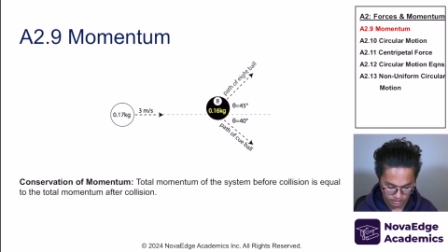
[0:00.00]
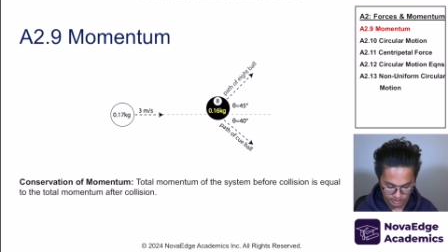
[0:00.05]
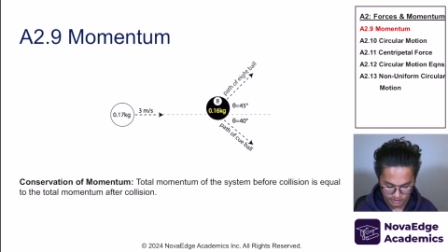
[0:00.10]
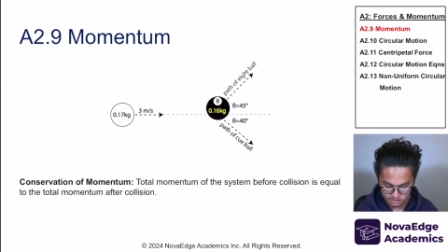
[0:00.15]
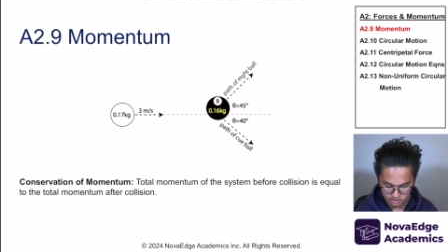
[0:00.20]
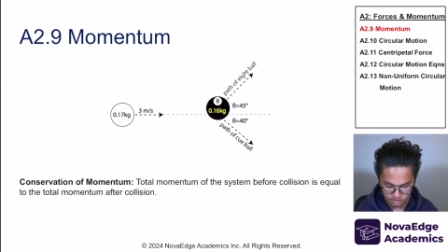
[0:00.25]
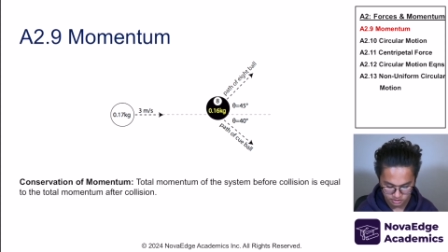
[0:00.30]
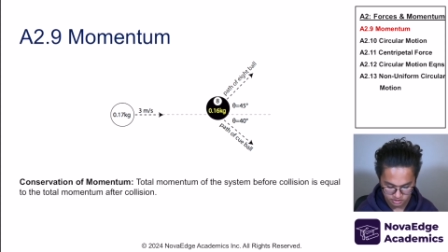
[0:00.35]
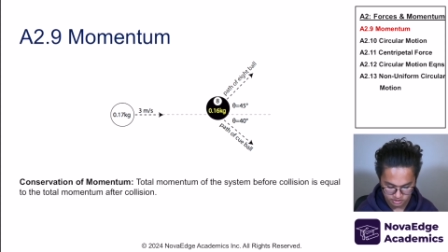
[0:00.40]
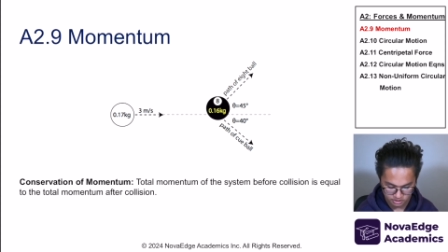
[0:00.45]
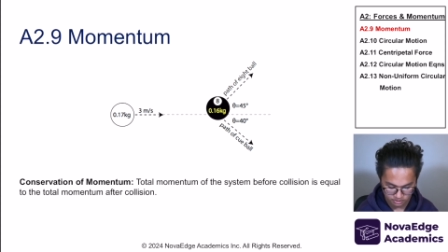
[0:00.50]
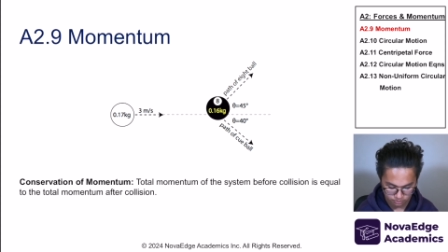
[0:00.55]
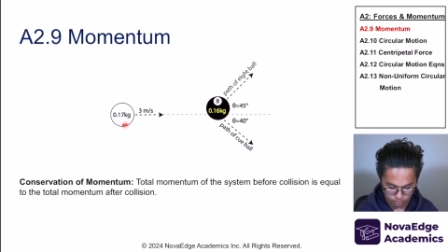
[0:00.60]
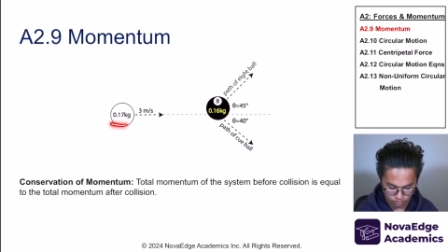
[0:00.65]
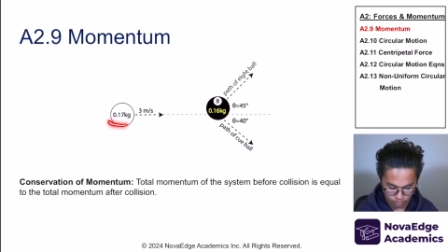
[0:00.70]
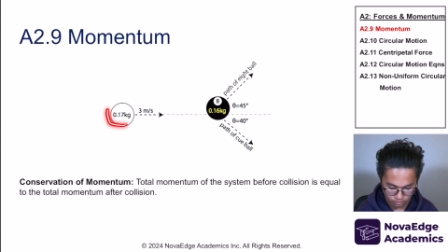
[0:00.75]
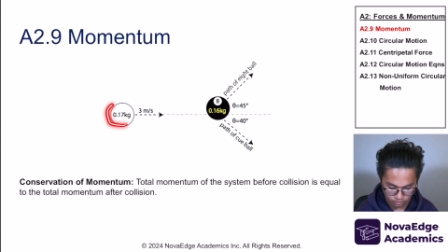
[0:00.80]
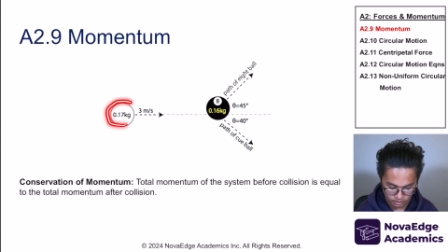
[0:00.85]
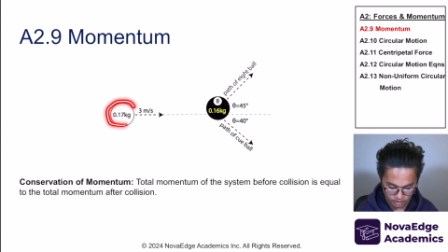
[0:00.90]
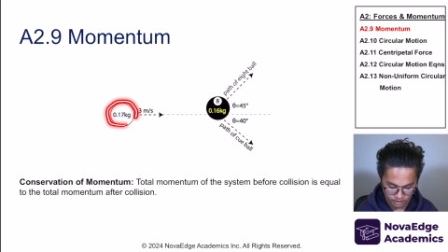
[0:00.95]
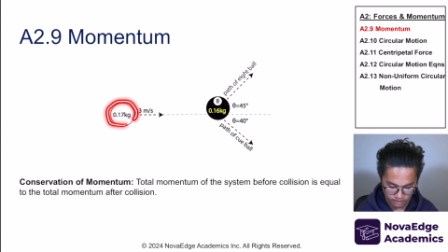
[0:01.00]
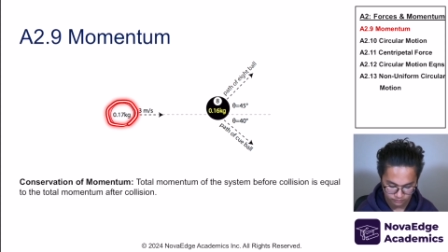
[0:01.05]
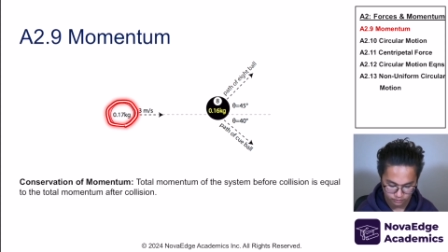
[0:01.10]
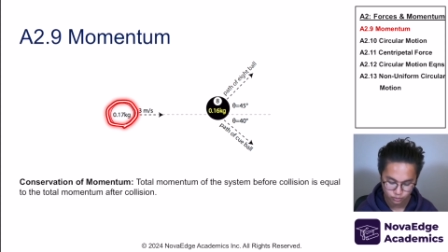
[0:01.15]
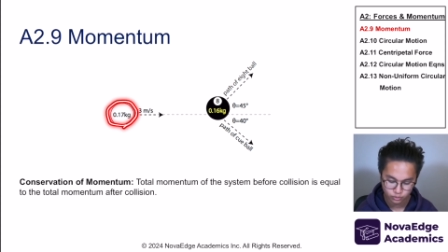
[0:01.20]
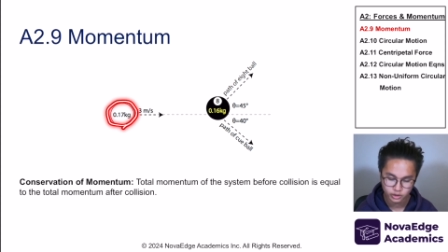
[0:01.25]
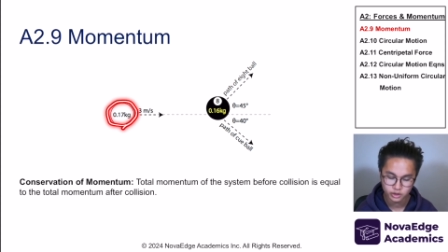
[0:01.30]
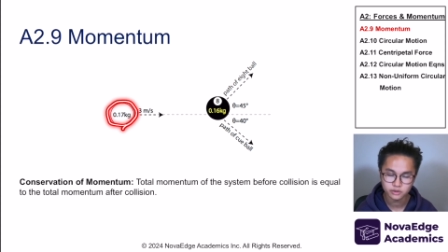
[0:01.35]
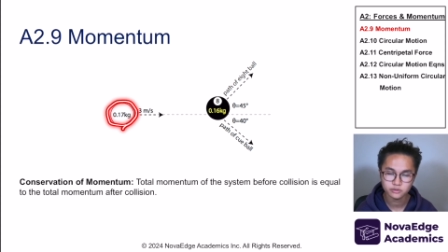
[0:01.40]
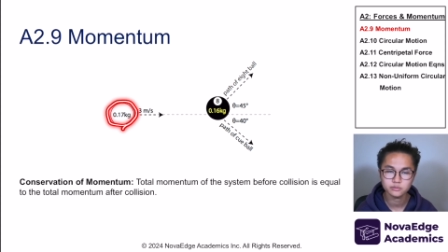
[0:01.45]
As an example, I have a
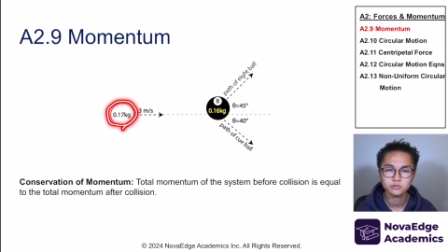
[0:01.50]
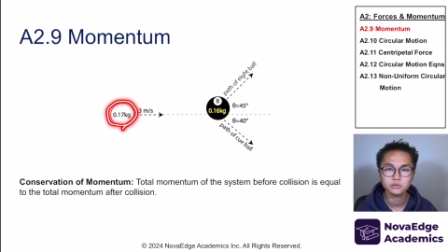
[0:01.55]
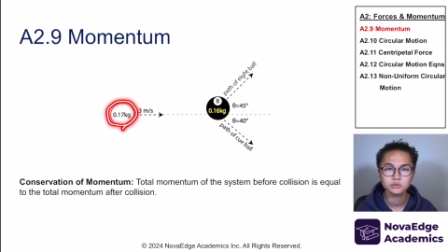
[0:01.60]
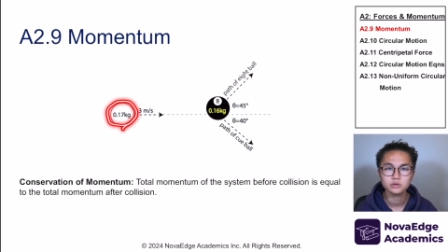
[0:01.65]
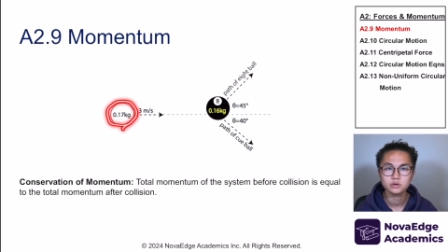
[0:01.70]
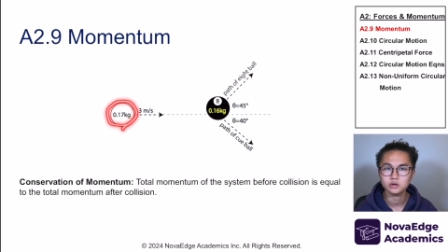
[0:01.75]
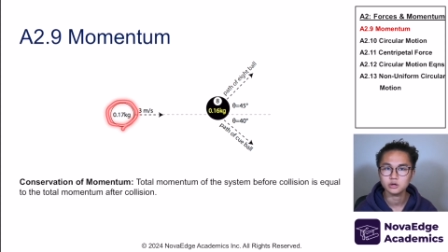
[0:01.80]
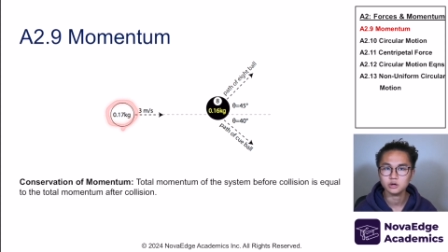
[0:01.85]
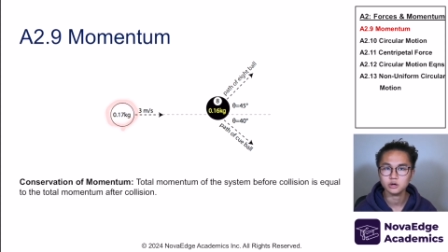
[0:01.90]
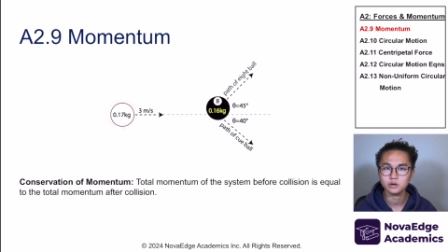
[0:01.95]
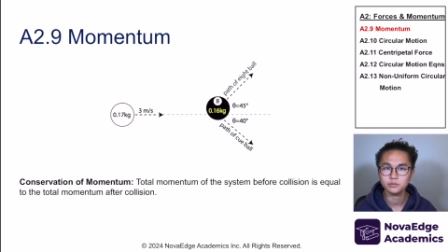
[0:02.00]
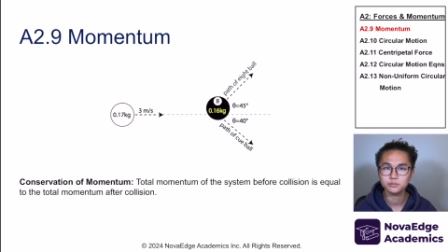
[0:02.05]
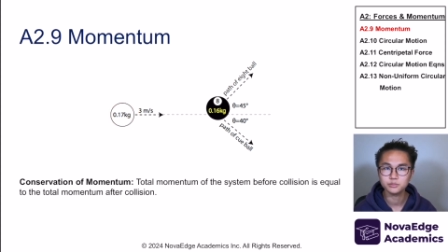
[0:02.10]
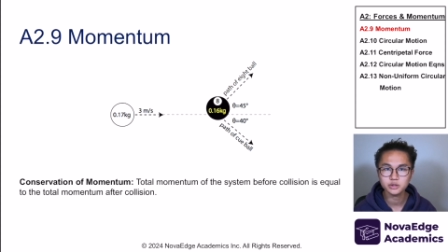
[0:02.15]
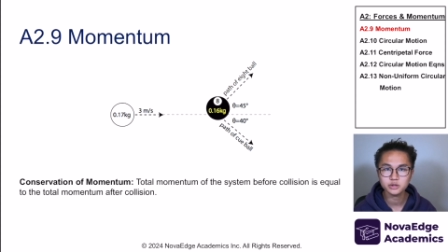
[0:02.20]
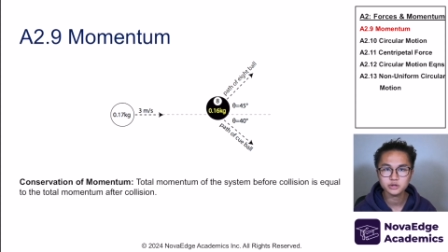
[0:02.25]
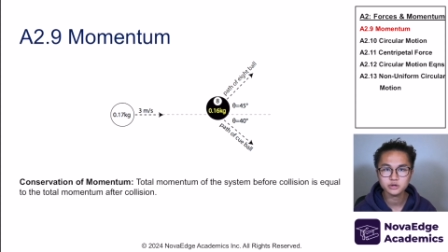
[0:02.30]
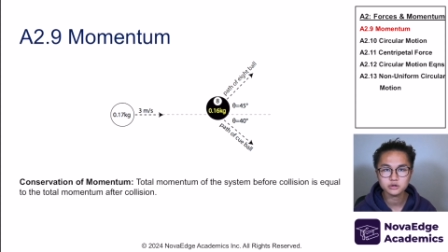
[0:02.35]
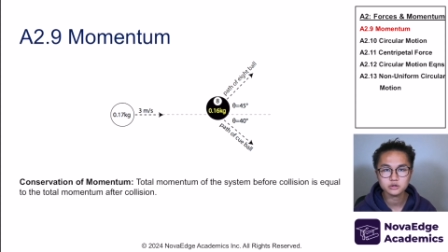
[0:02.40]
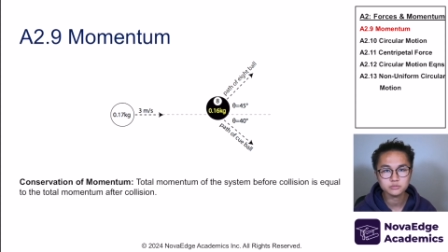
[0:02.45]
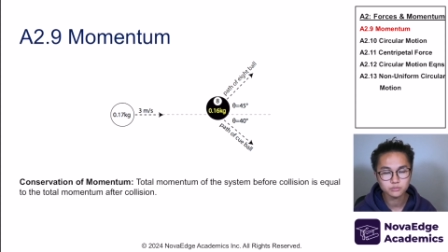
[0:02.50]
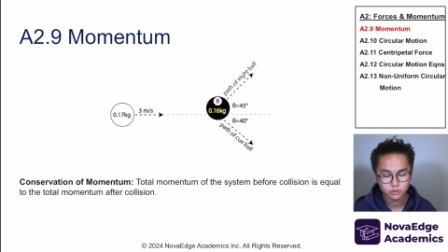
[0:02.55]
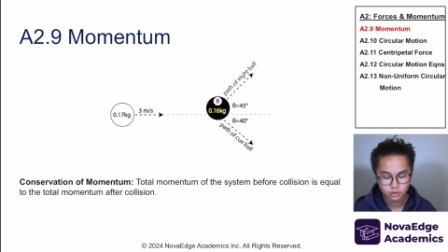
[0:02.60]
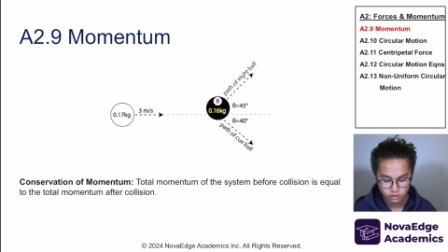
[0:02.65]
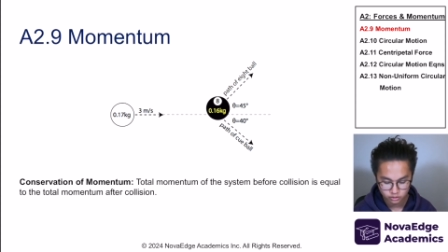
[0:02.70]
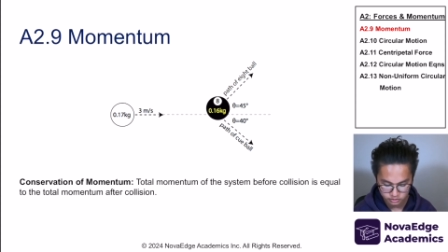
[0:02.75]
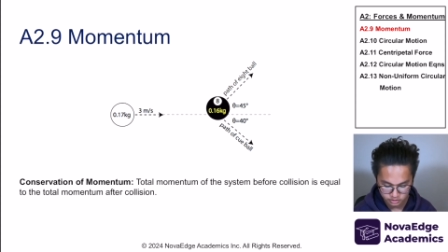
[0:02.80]
white billiard ball